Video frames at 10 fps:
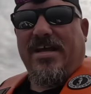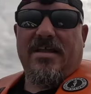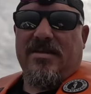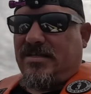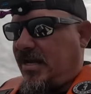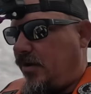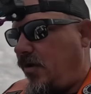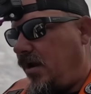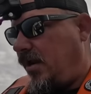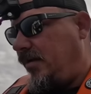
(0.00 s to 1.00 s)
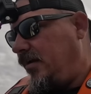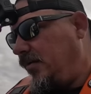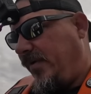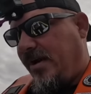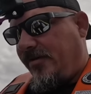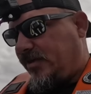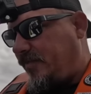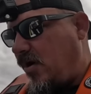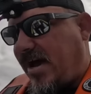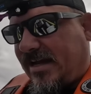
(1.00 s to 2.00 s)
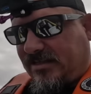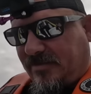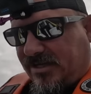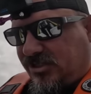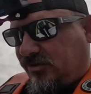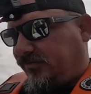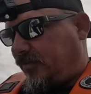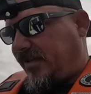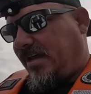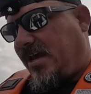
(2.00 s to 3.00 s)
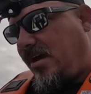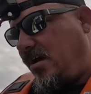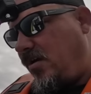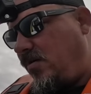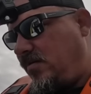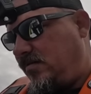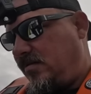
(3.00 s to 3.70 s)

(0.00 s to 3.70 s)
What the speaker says: to get this thing running. We know this boat had some issues from the get-go.